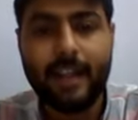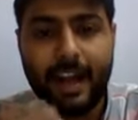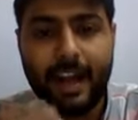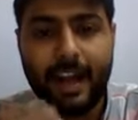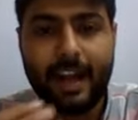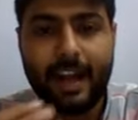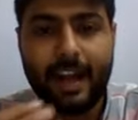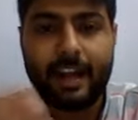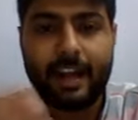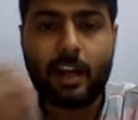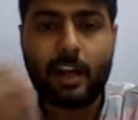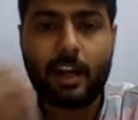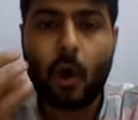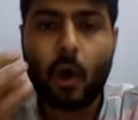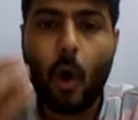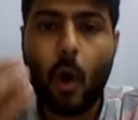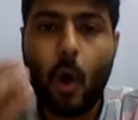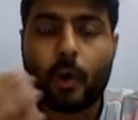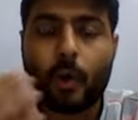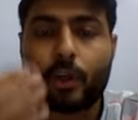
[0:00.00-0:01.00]
and
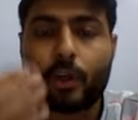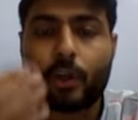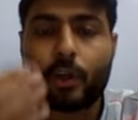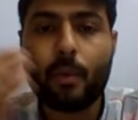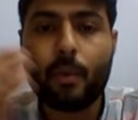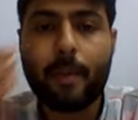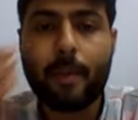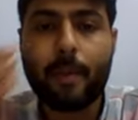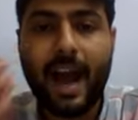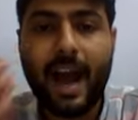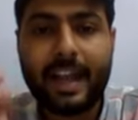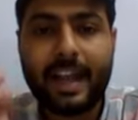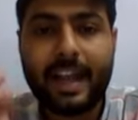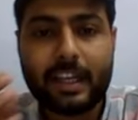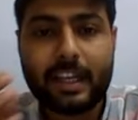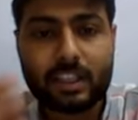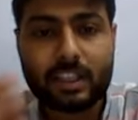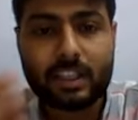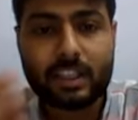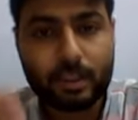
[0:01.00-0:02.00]
occupy
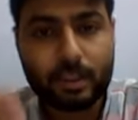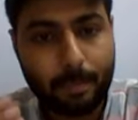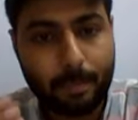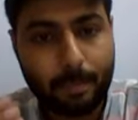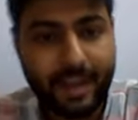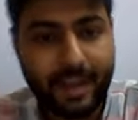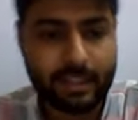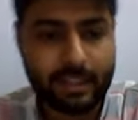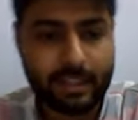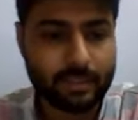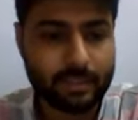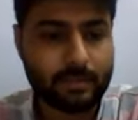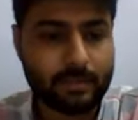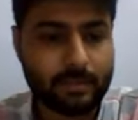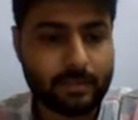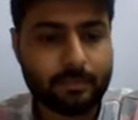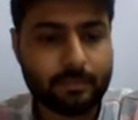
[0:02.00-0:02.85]
space.